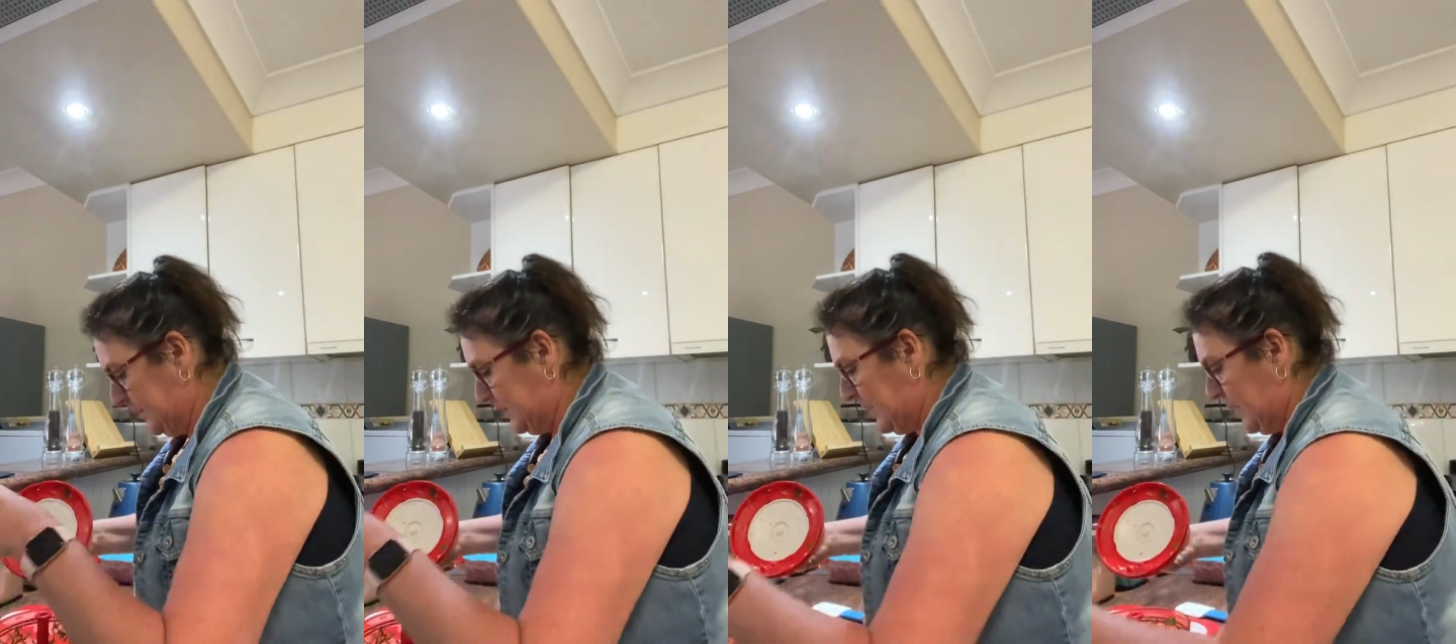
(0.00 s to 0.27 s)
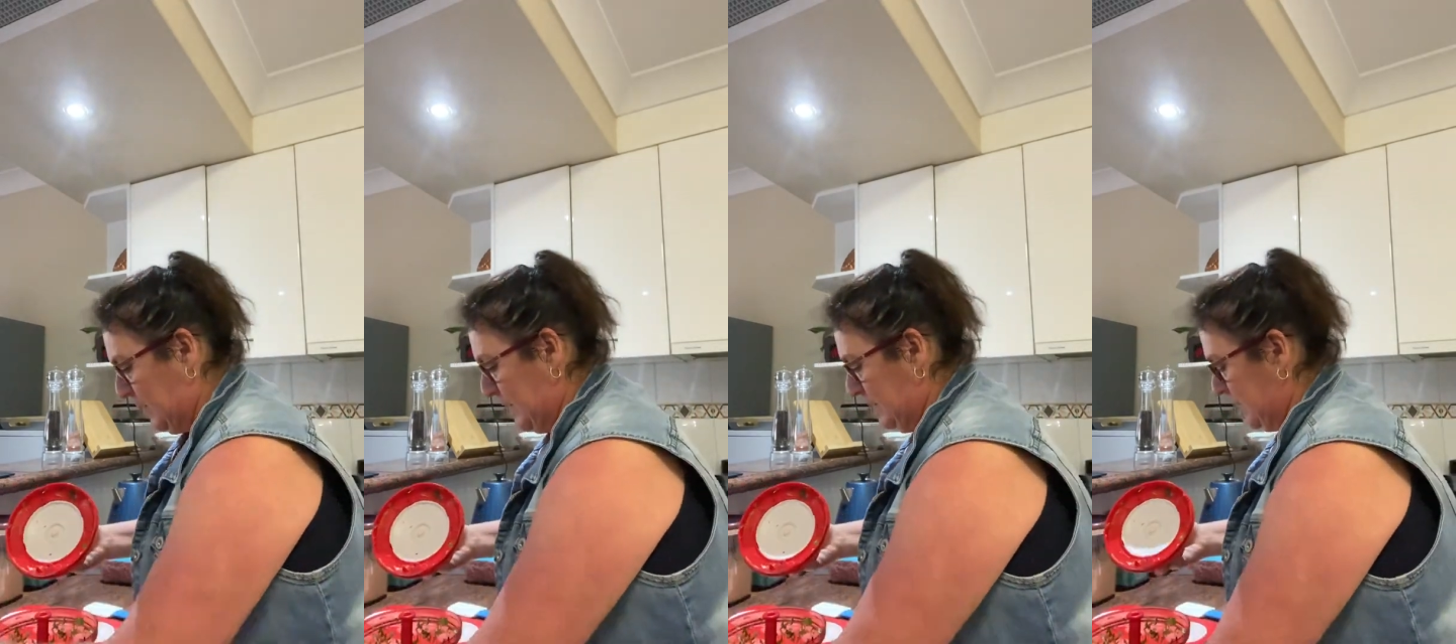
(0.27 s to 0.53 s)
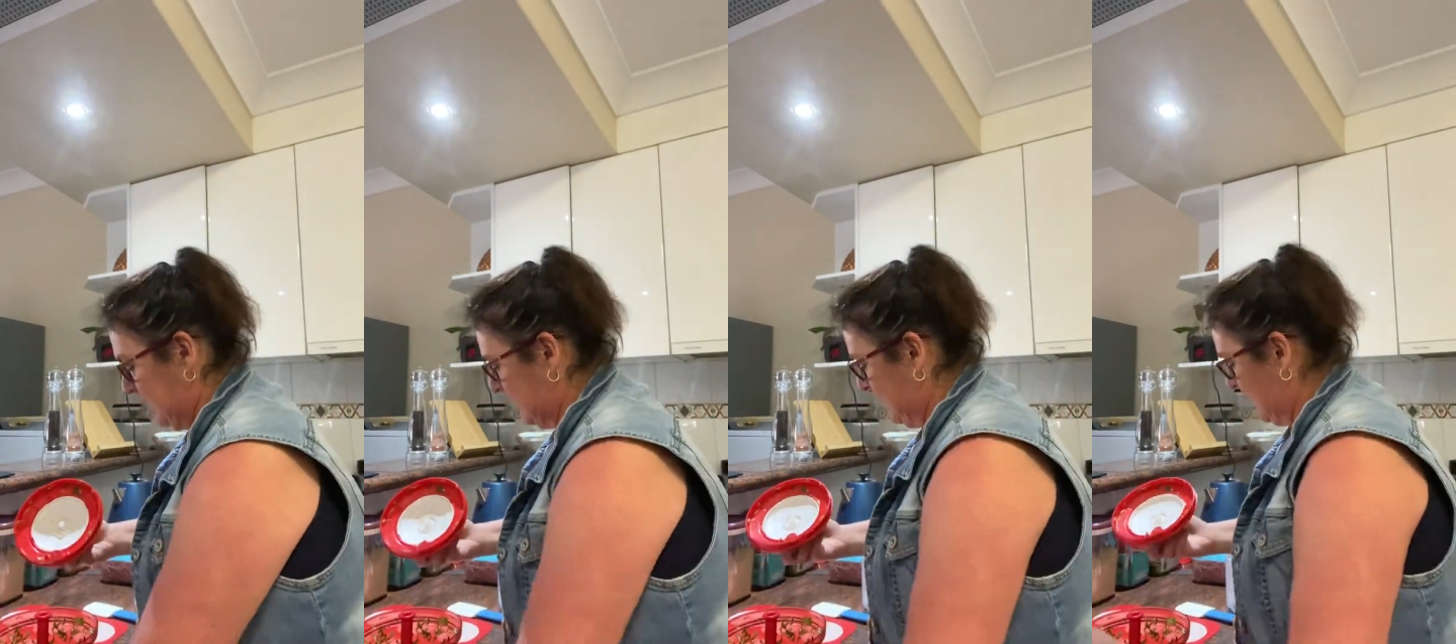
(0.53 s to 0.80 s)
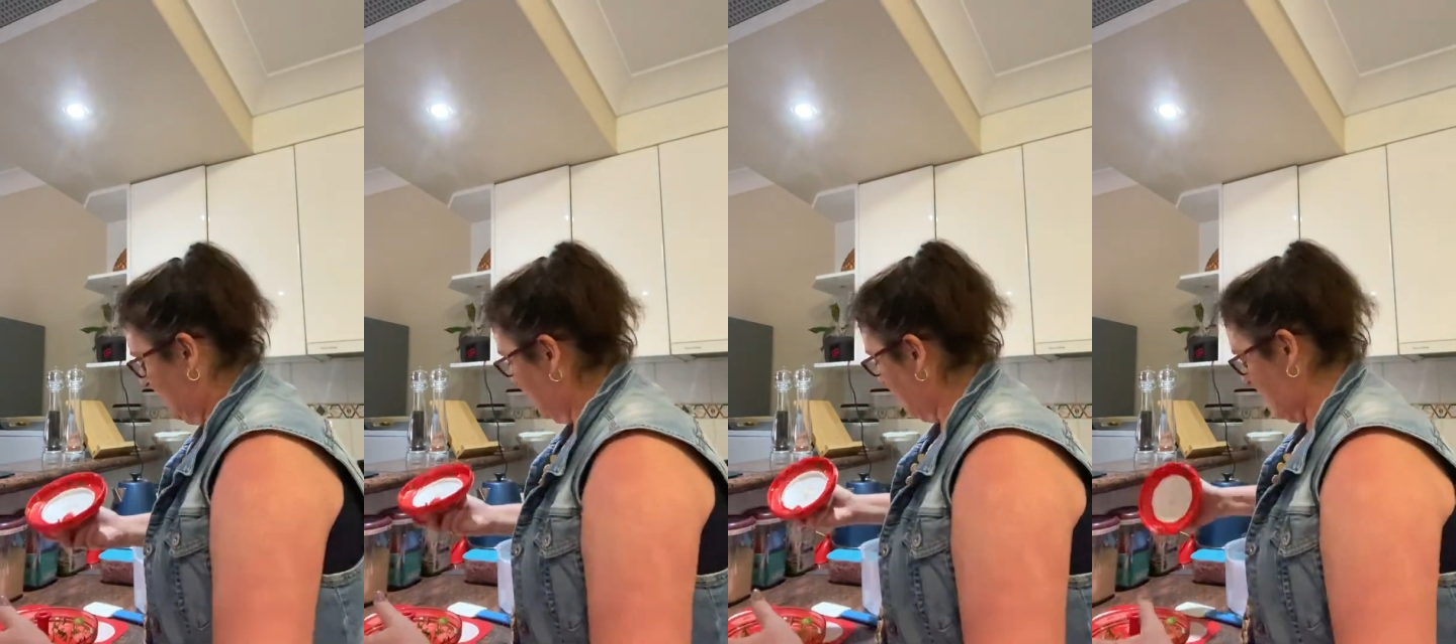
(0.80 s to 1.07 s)
That one must
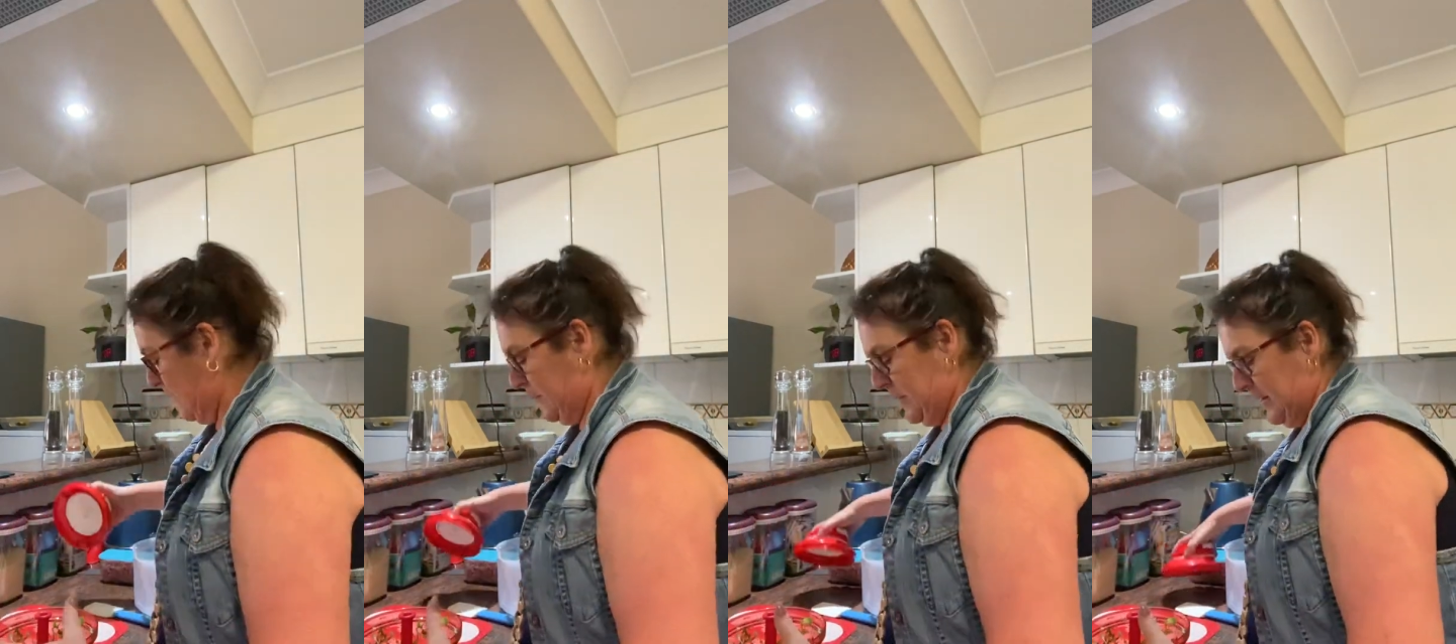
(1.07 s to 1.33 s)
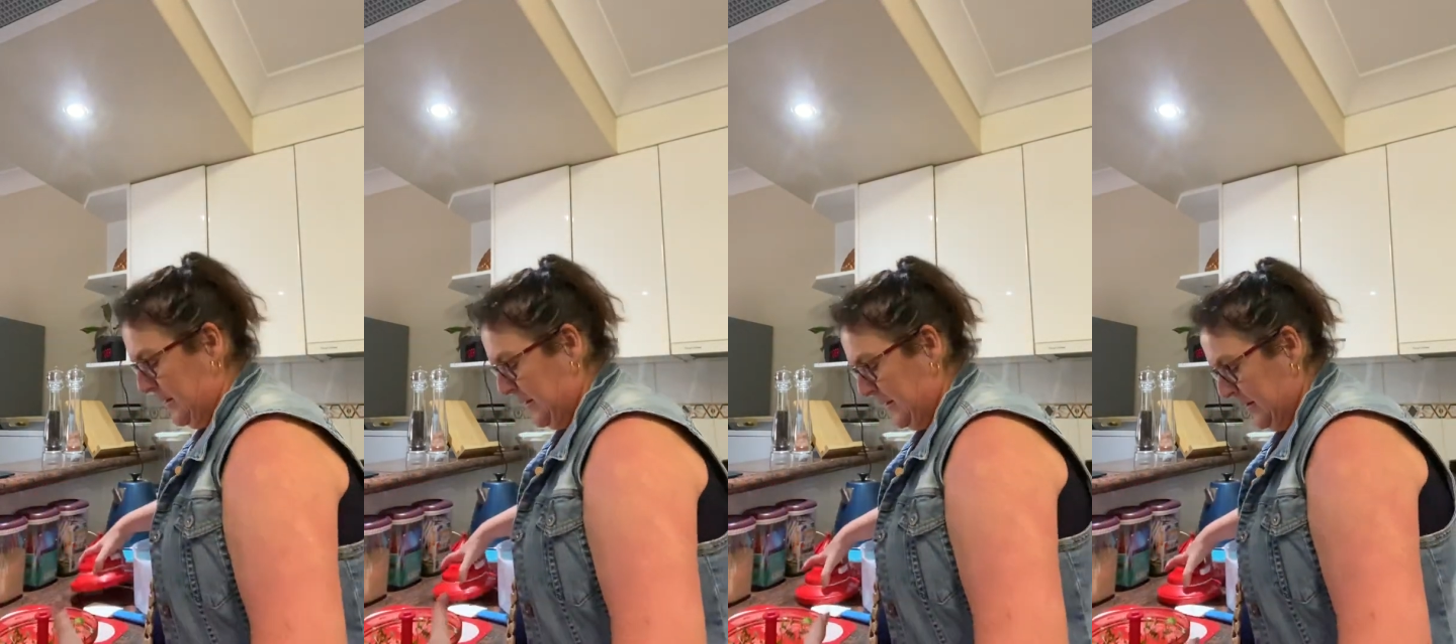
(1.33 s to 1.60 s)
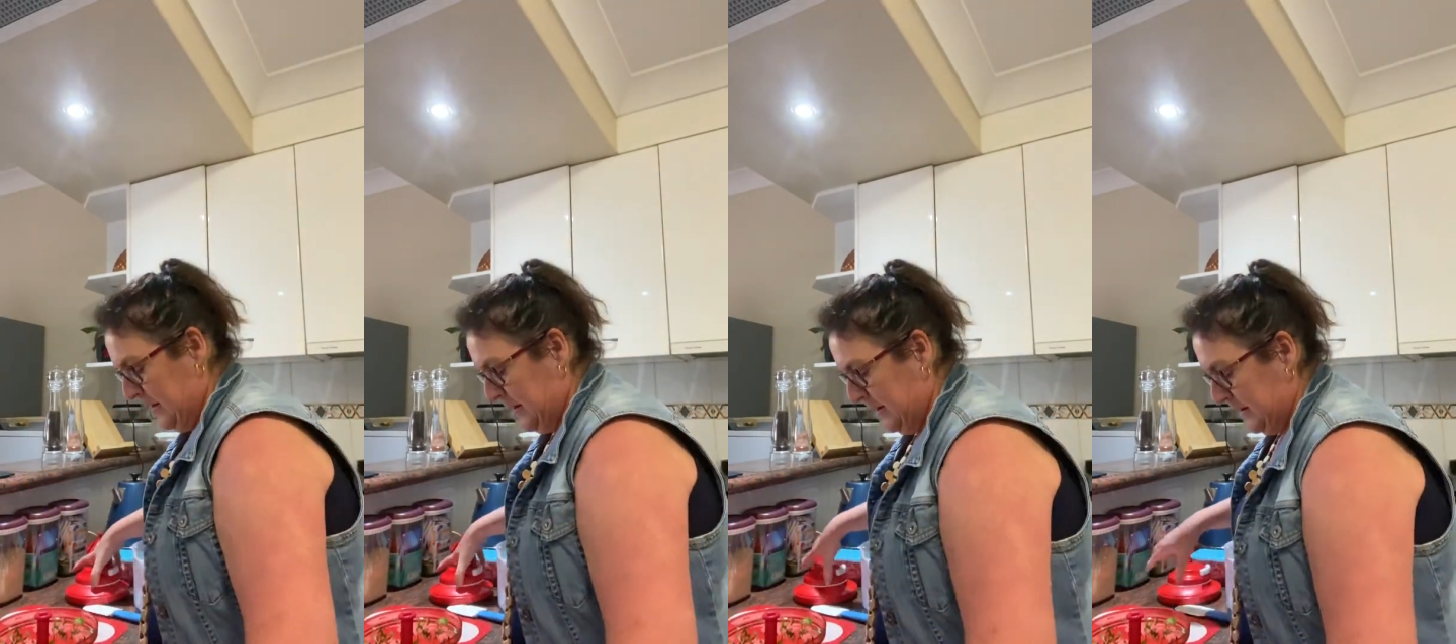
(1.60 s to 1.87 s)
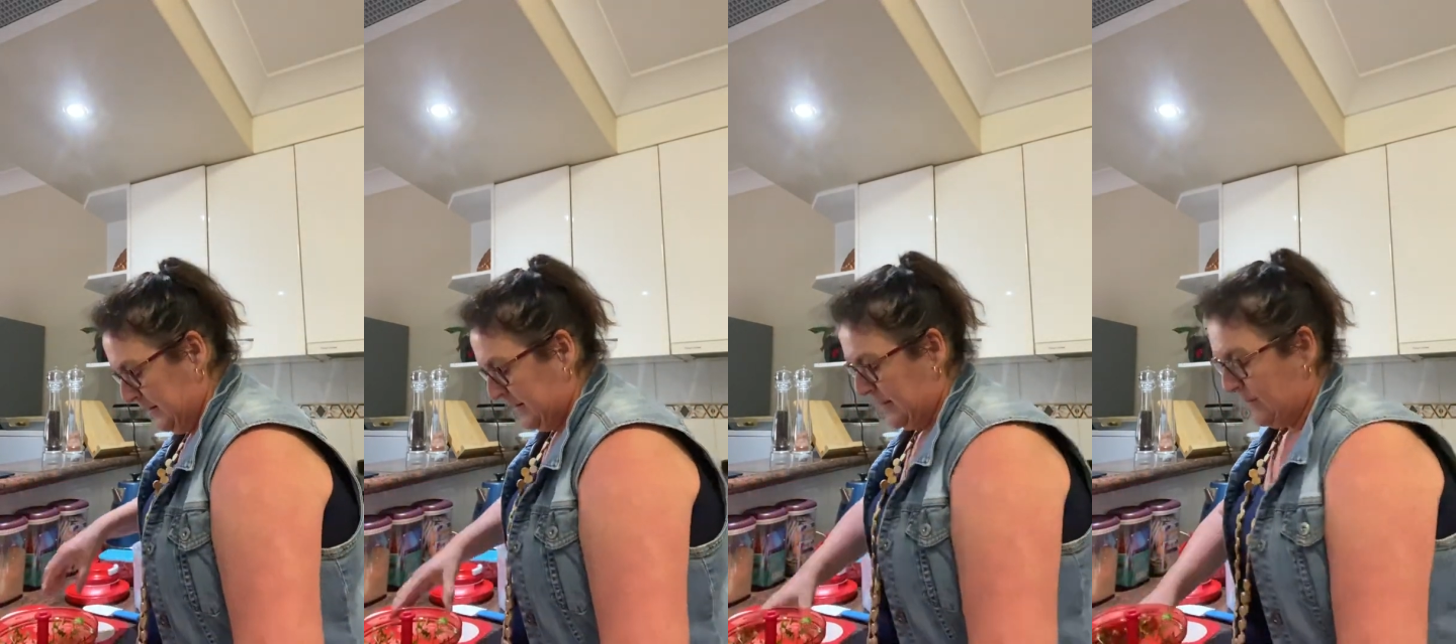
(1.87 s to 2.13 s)
be caught up.
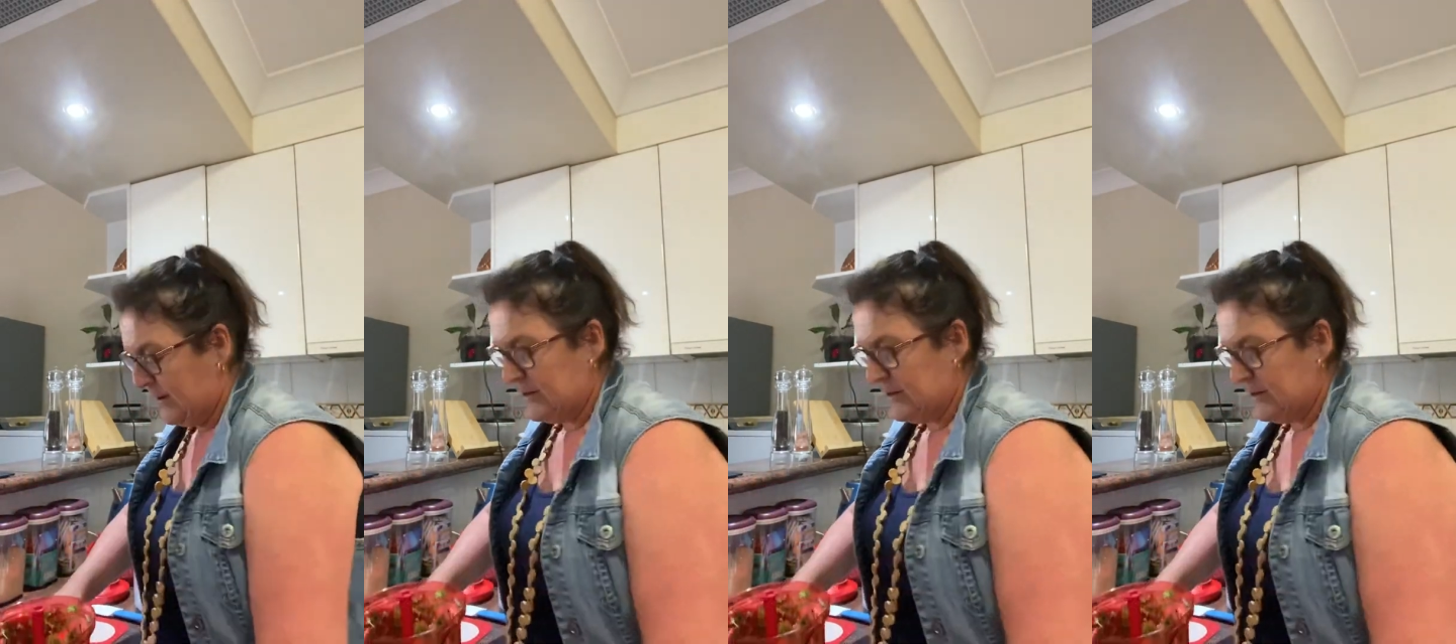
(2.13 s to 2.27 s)
Now,